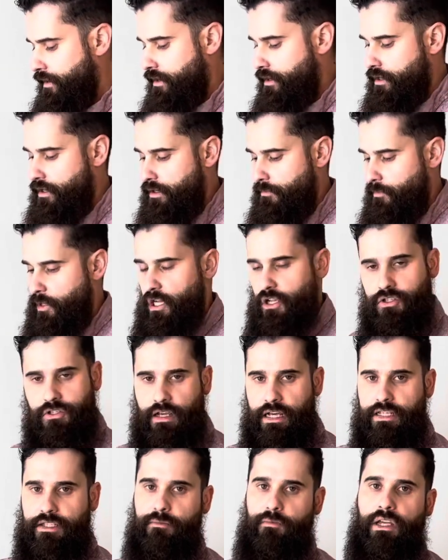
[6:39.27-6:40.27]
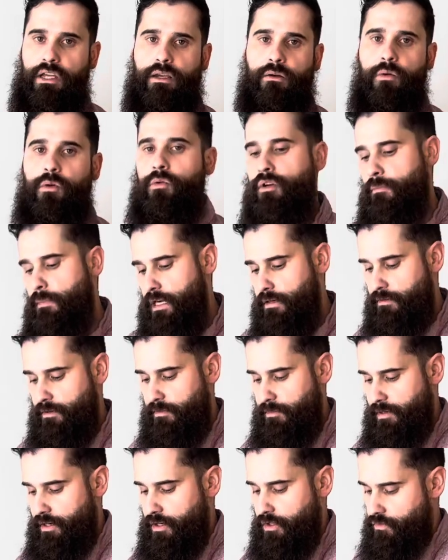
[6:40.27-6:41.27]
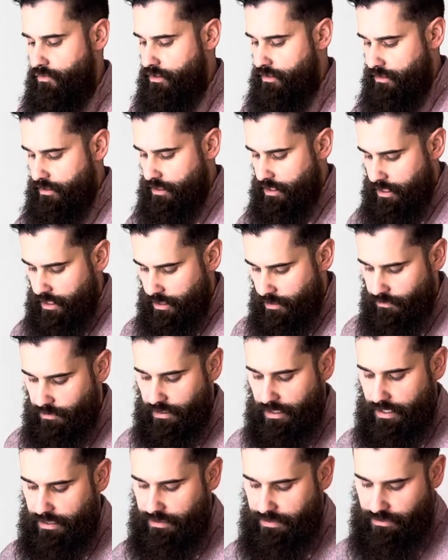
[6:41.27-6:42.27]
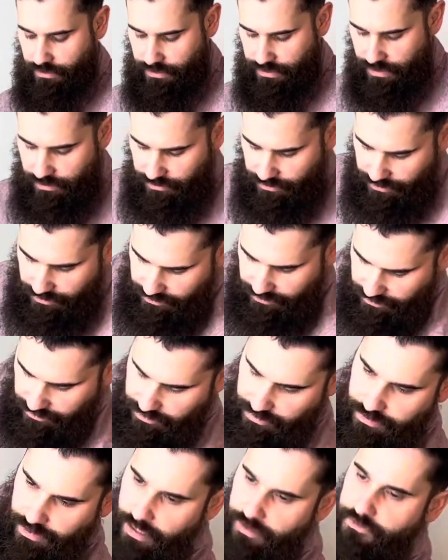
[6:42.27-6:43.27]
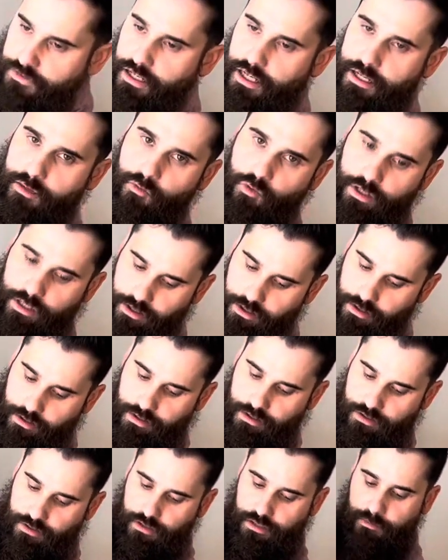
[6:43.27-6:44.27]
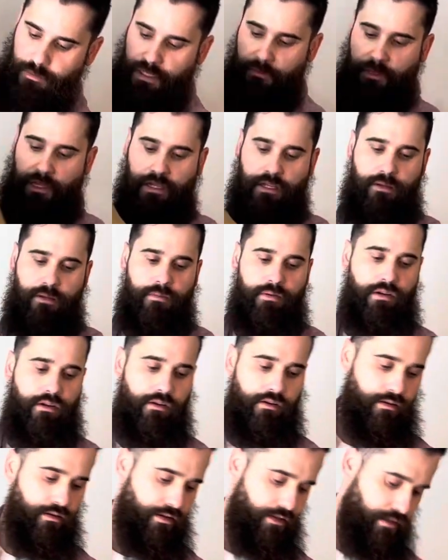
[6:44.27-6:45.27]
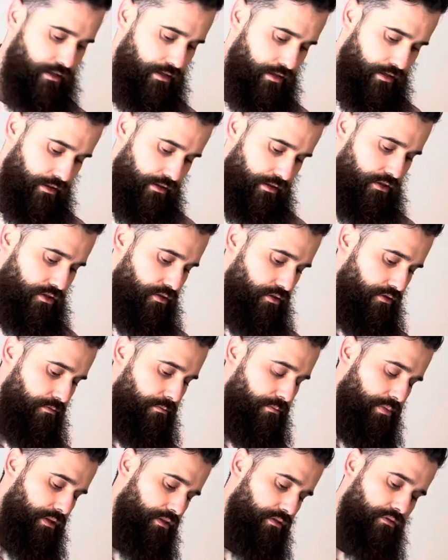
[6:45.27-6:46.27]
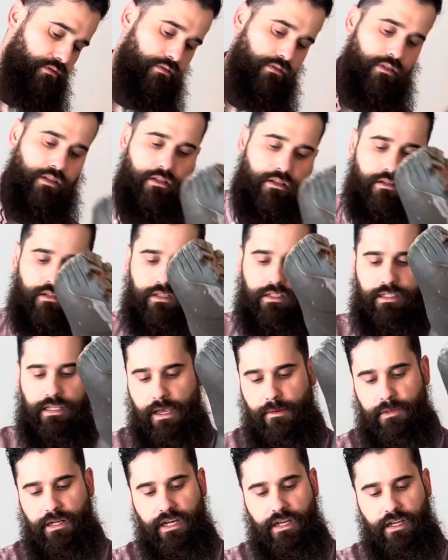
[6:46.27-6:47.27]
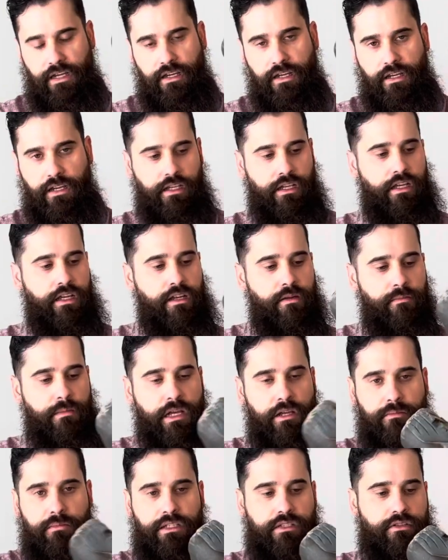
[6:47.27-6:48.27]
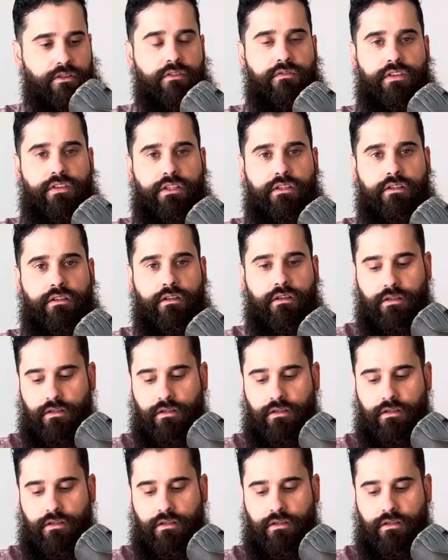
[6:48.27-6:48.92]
I also asked them, hey, well, what about repairs? Well, guys, they're selling these as a lifetime wader. So let me get back up here. This whole boot is laminated in. It can come out and be serviced.